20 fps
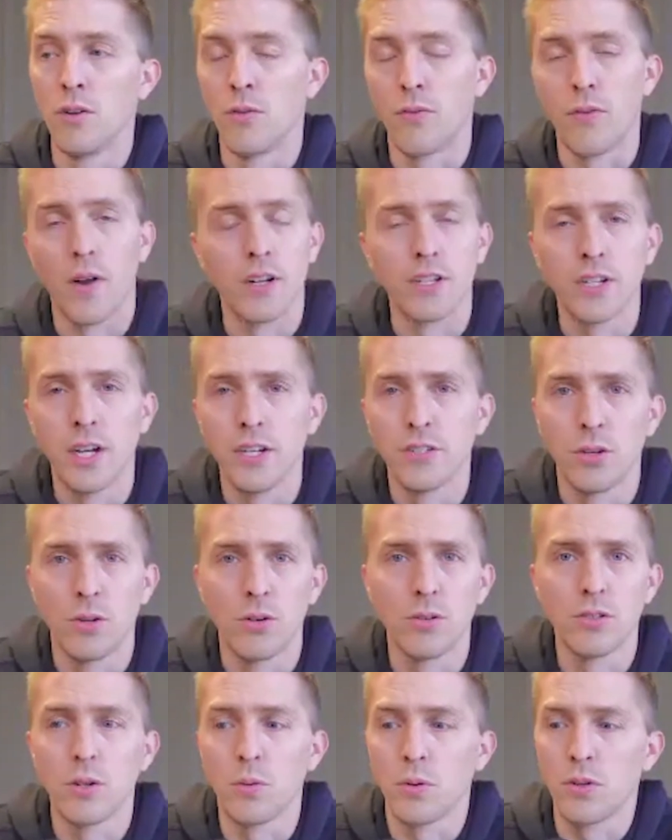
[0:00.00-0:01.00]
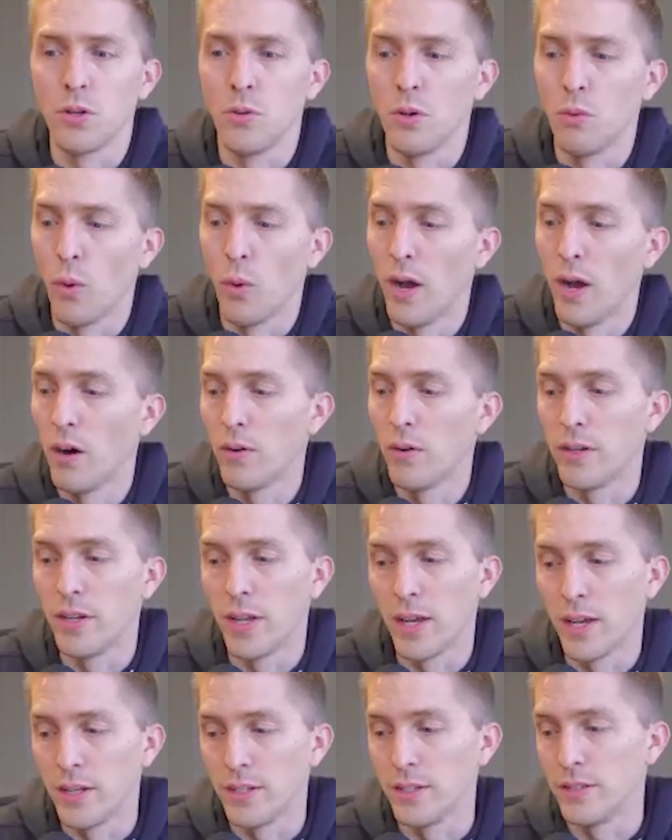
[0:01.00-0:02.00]
franchise owners that were doing well
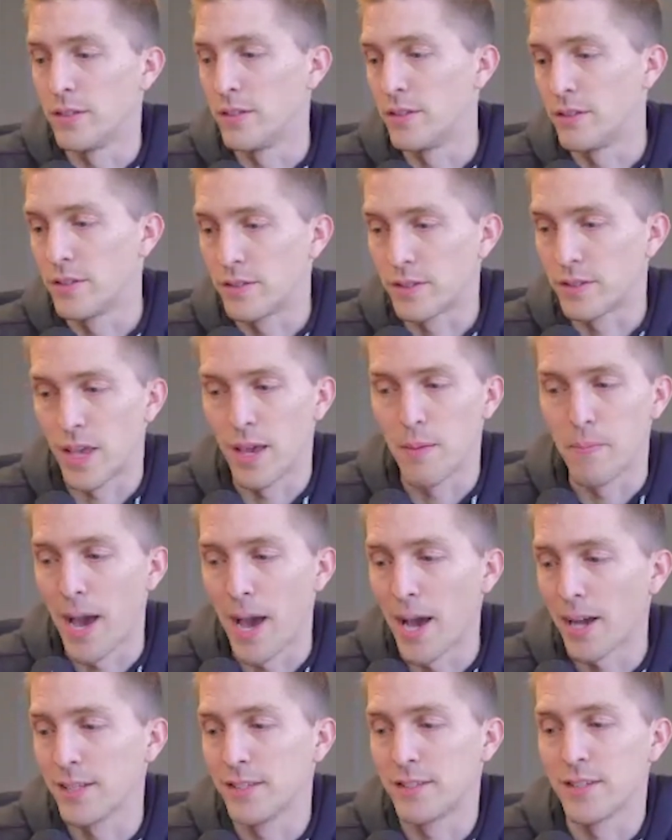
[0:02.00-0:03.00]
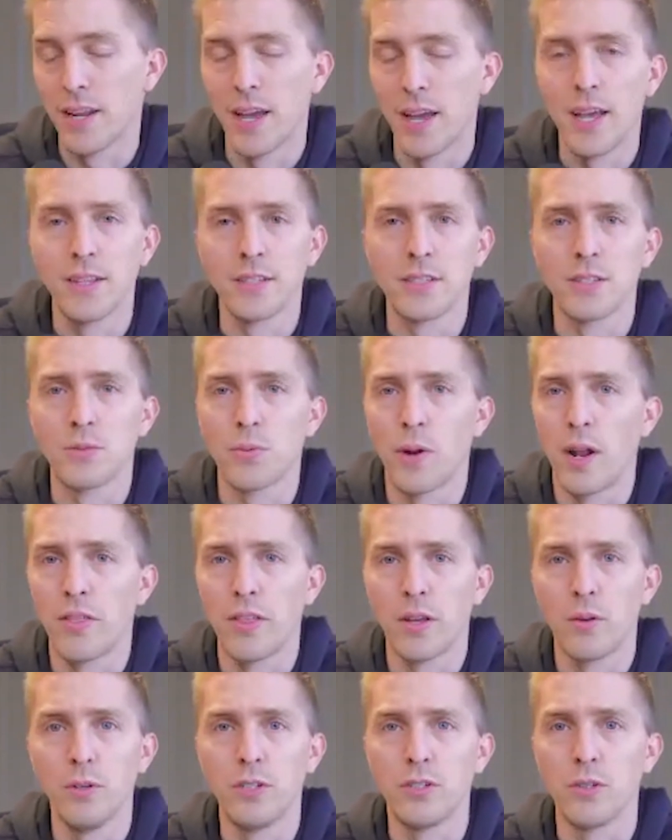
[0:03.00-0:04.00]
and came back and said, hey, this is what I
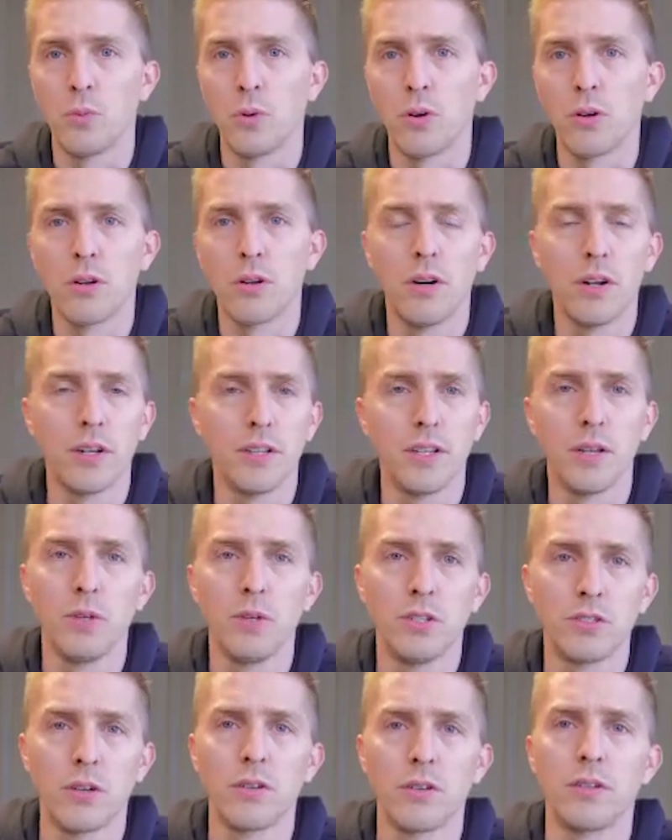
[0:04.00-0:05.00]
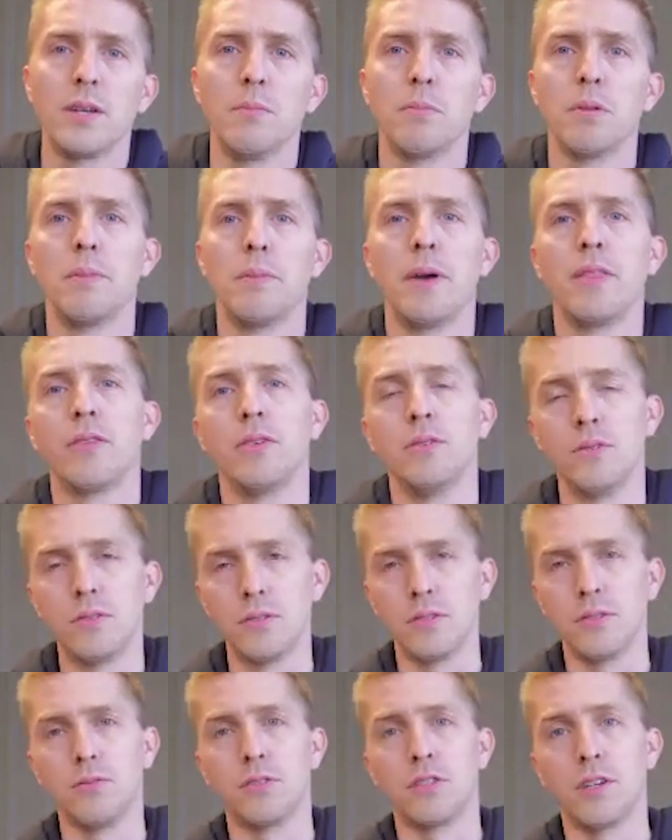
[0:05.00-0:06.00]
think we should work on. And we started to implement
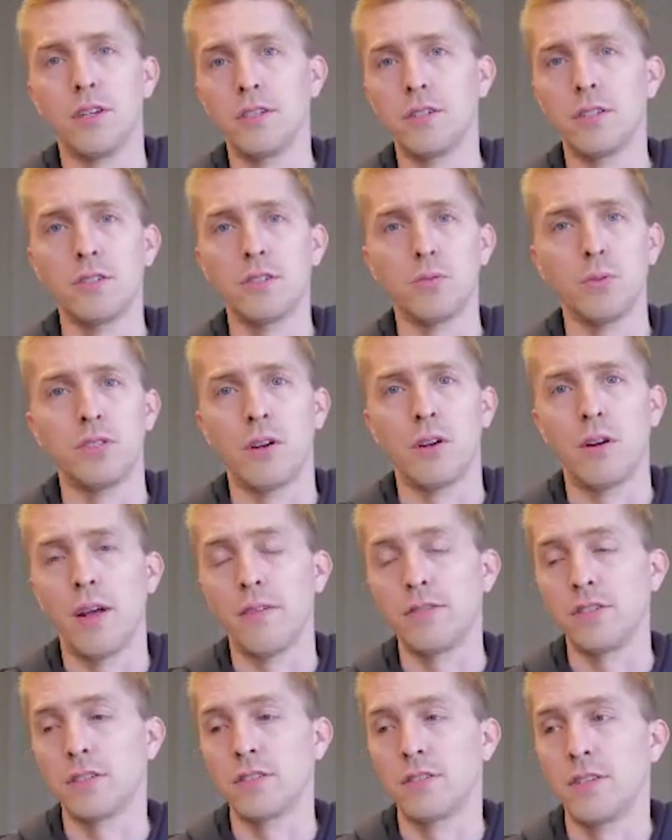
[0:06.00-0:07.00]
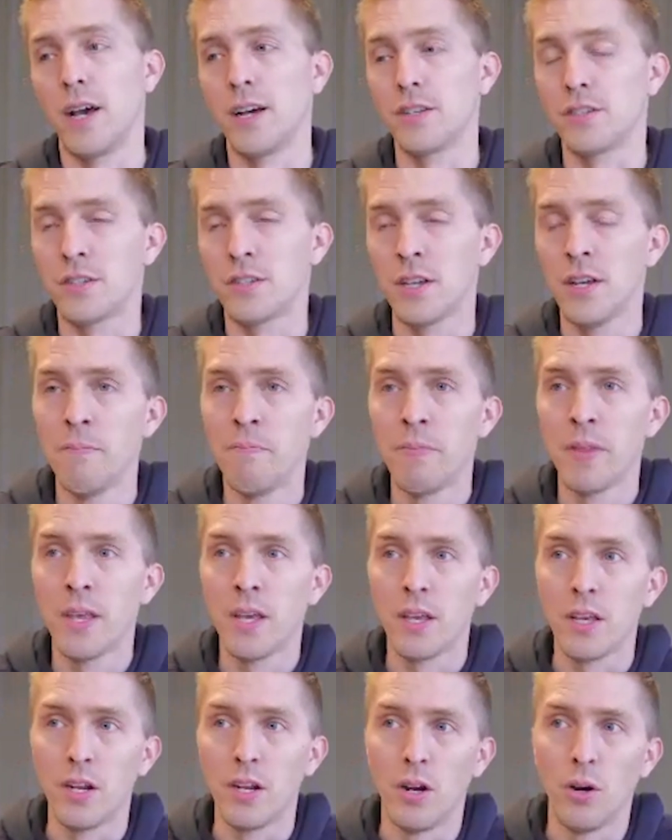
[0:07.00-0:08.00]
those changes. We started to have success.
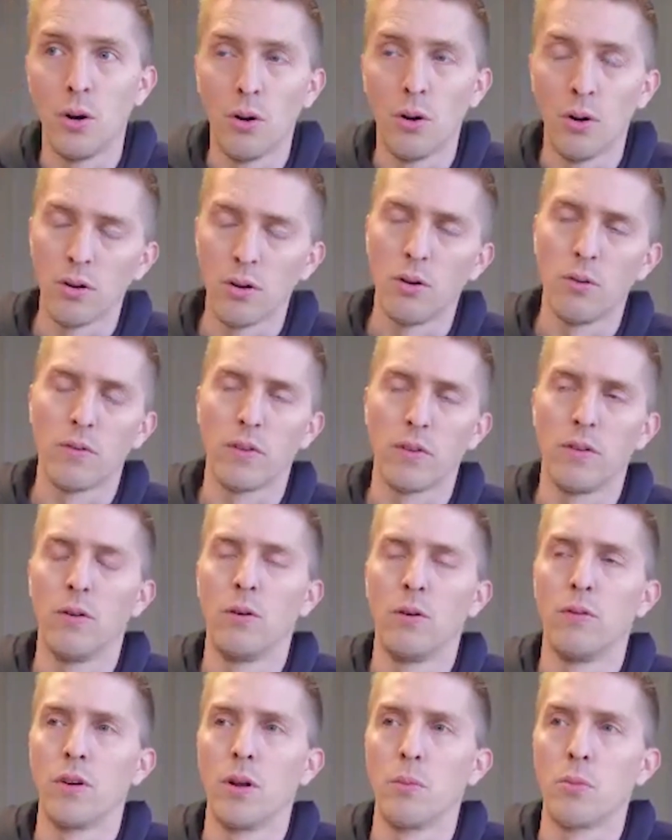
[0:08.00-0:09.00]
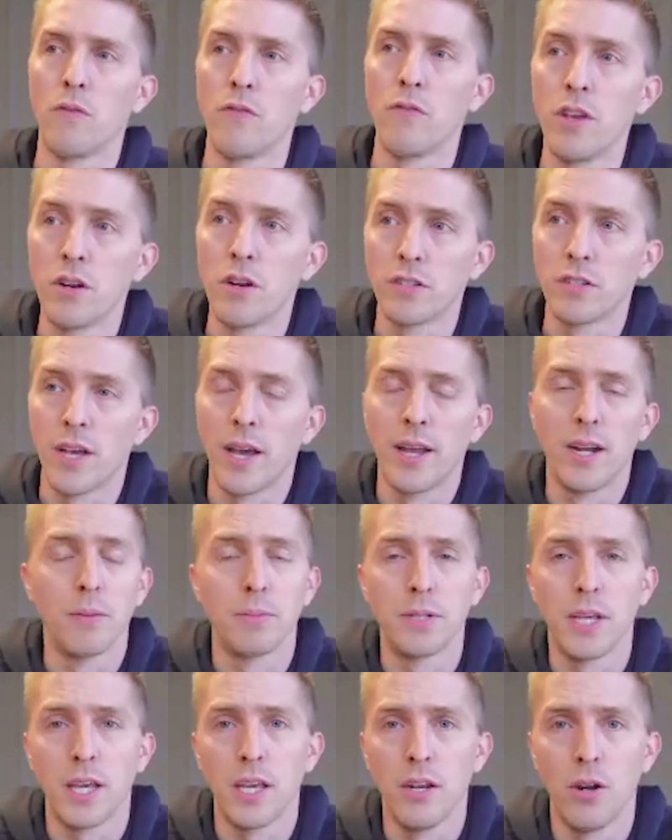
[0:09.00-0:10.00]
Over a number of years, I ended
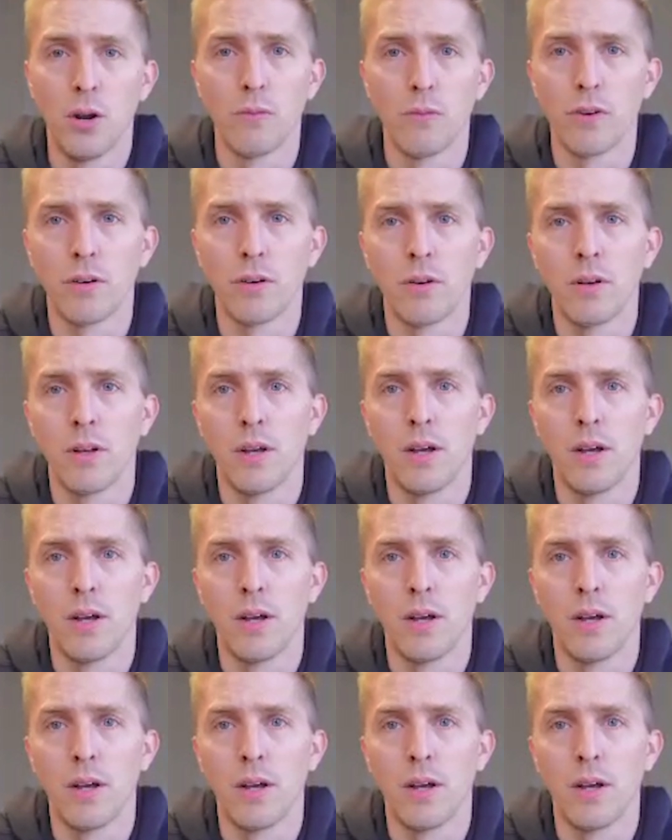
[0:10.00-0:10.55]
up taking over